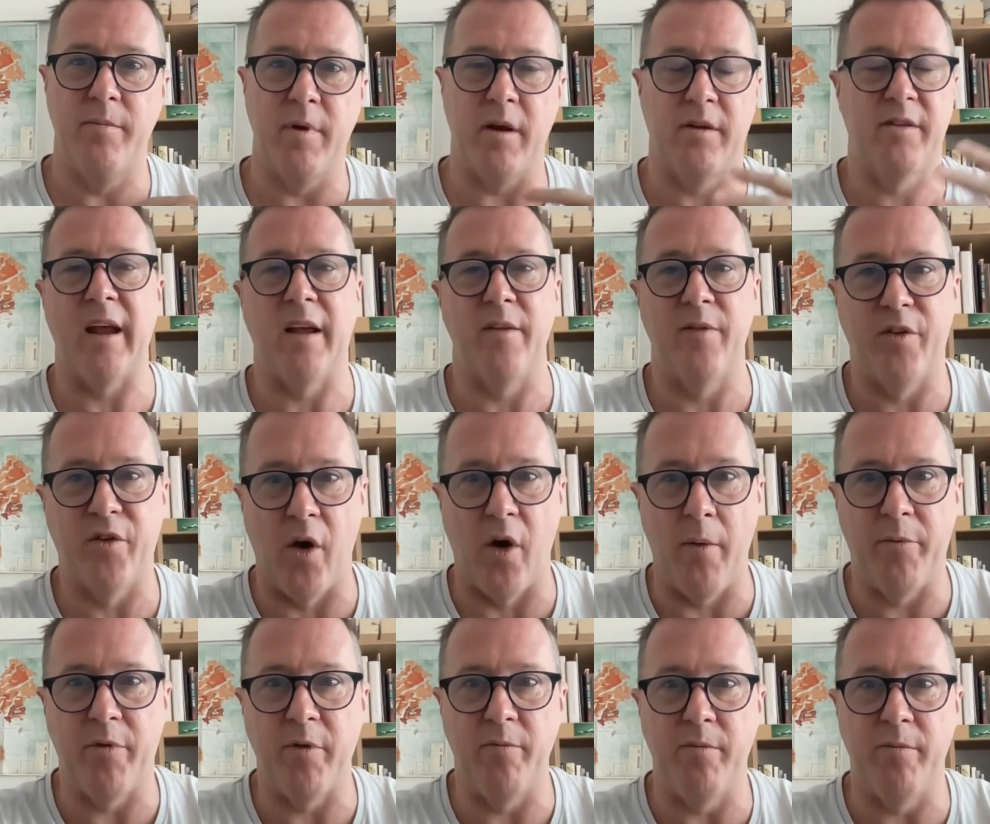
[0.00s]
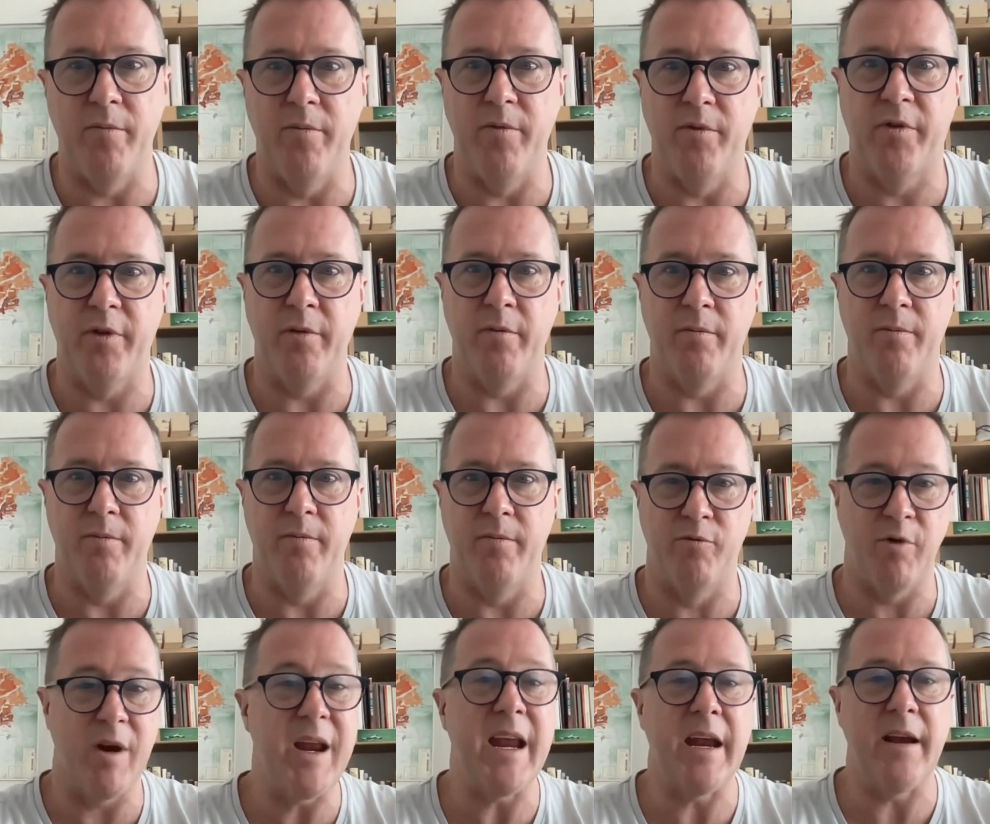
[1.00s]
taken the time to
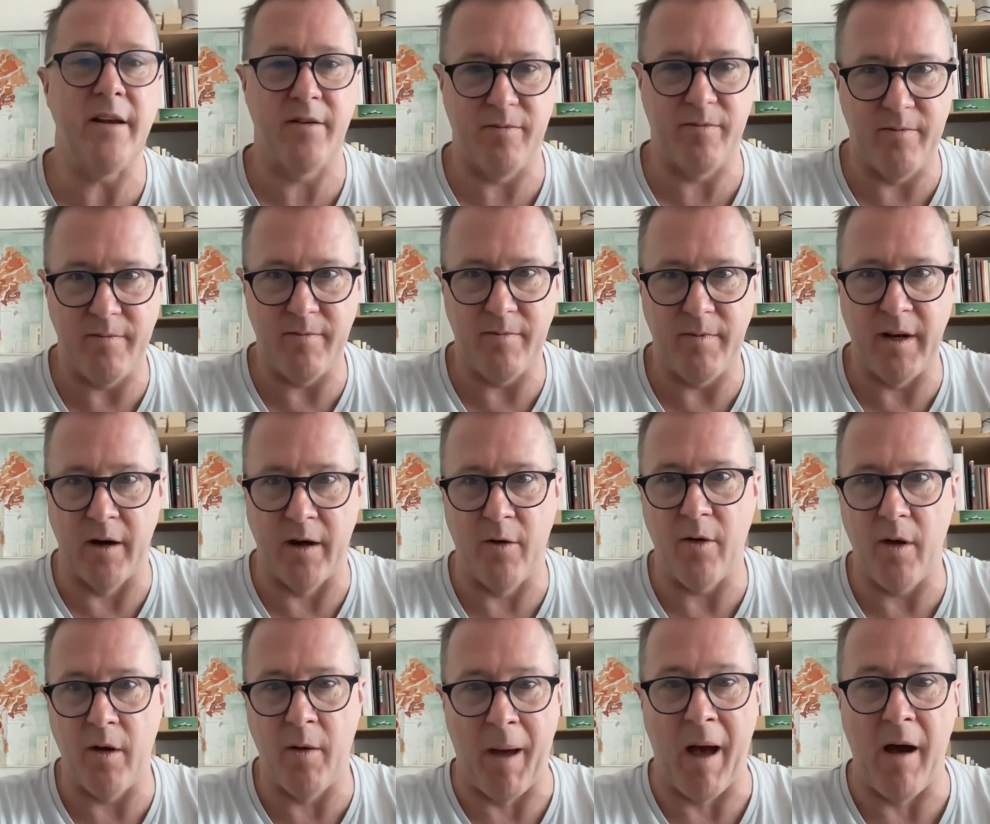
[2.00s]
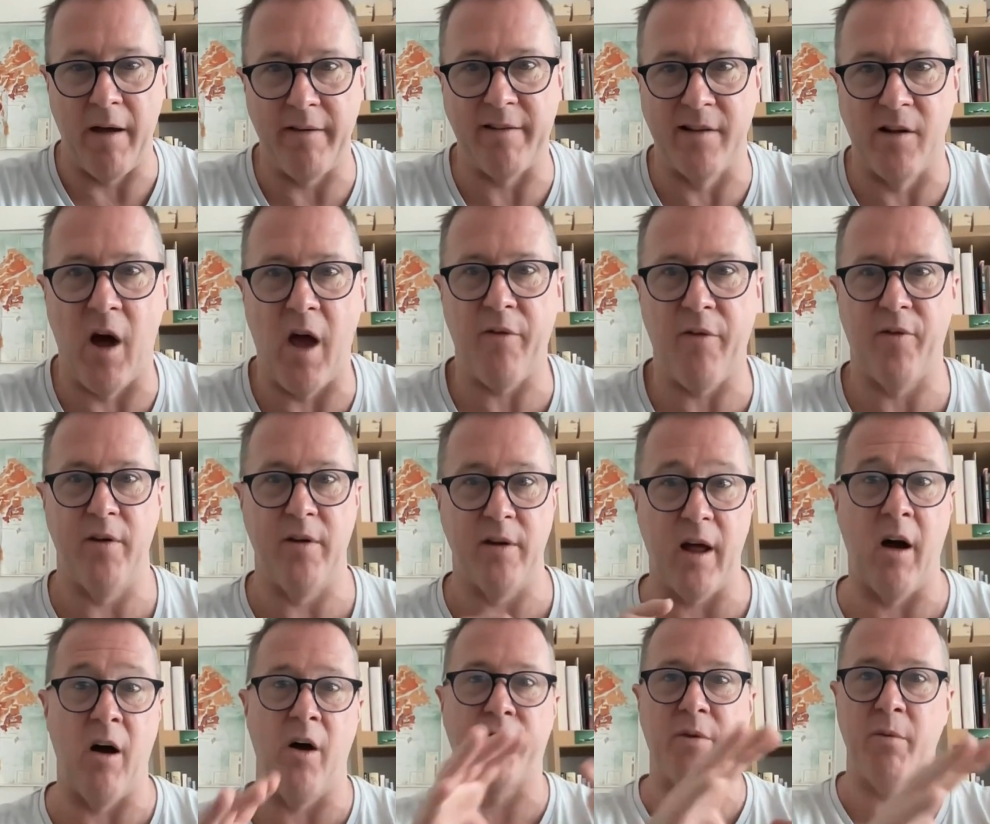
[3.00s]
read, you know, about his life and
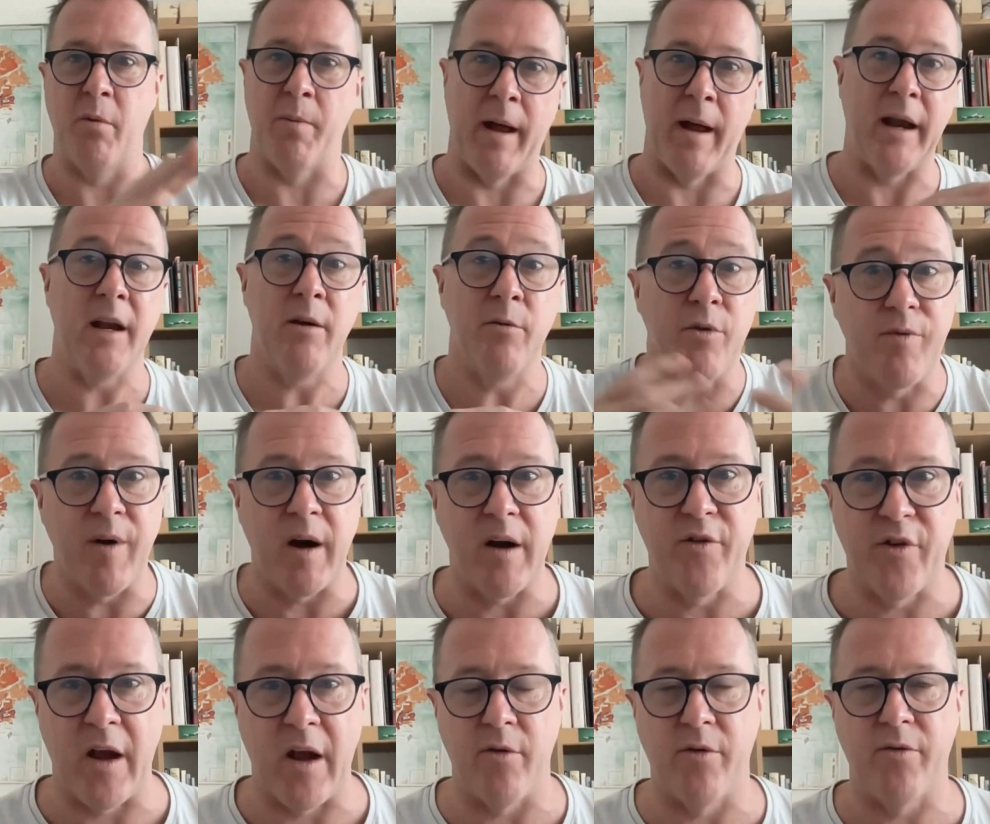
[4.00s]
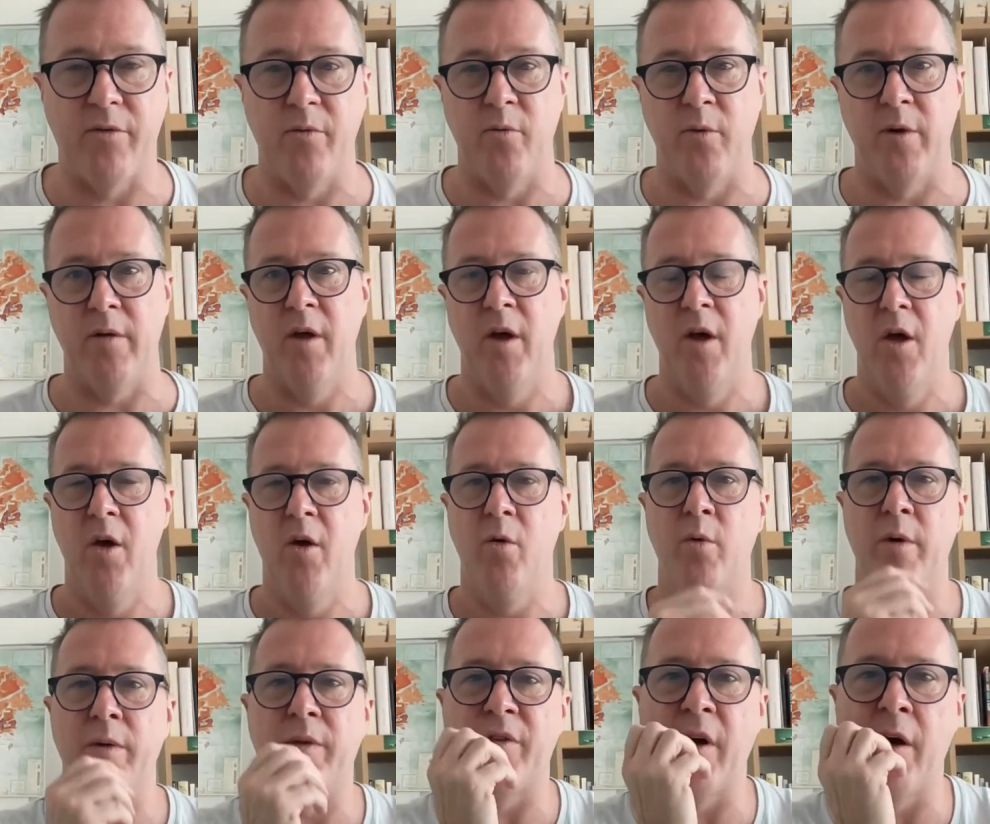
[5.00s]
ask him about it, and he was very generous with
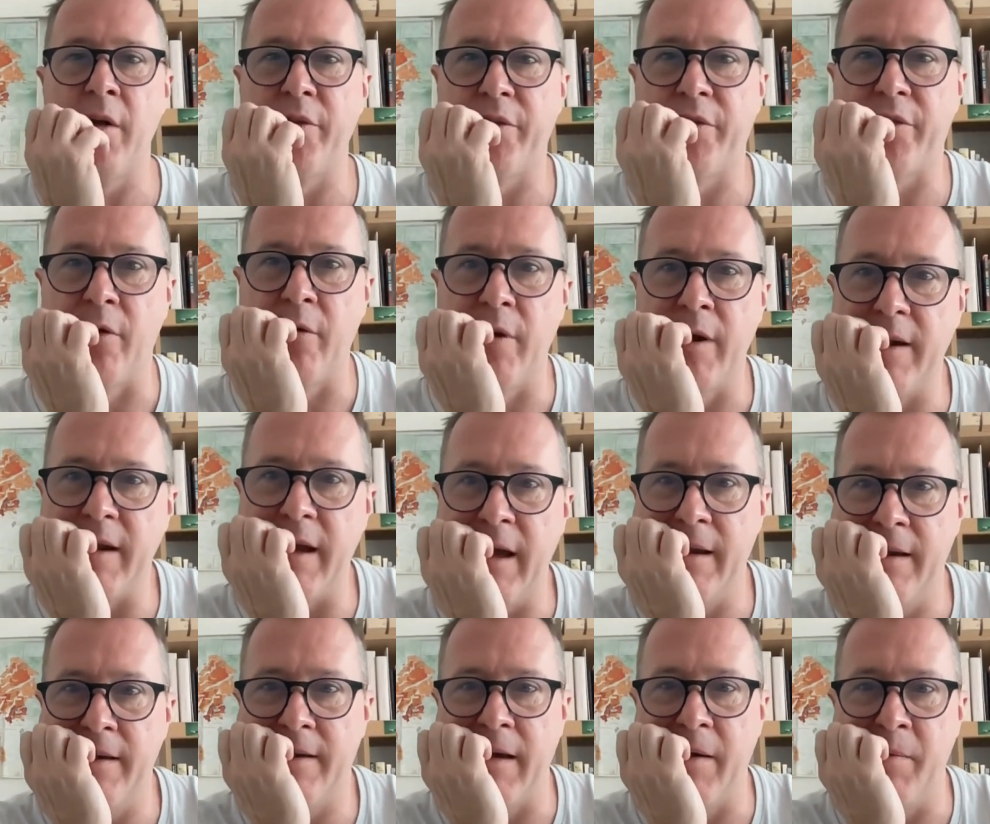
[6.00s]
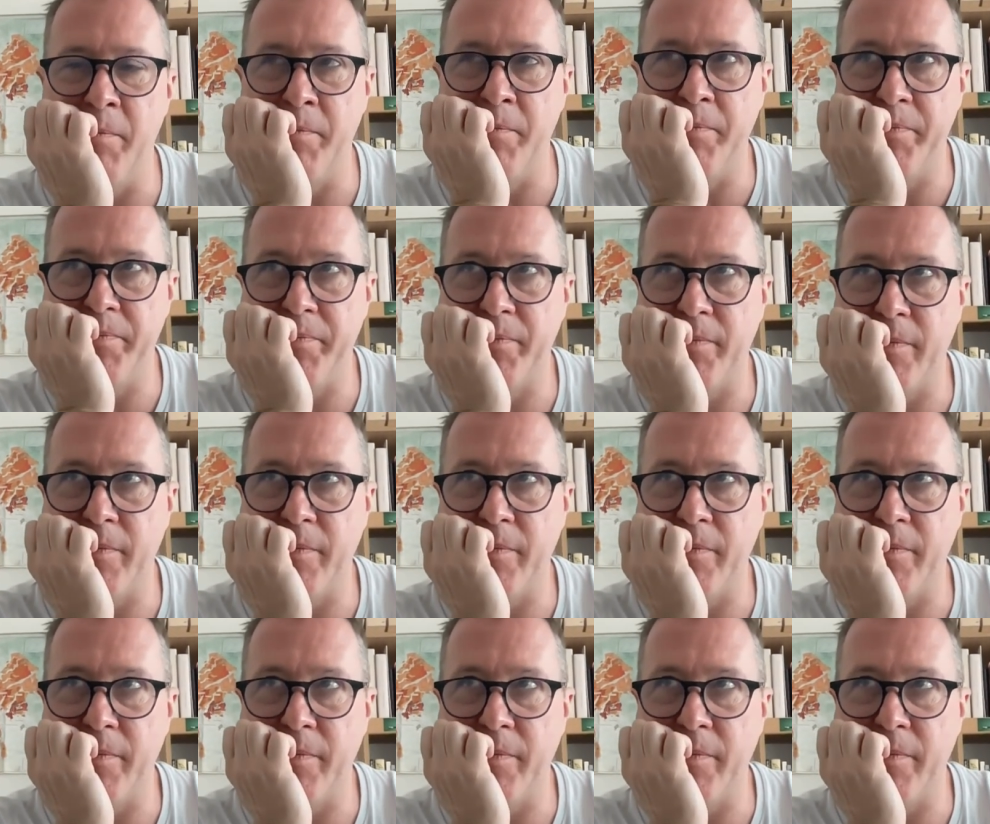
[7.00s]
his answer, and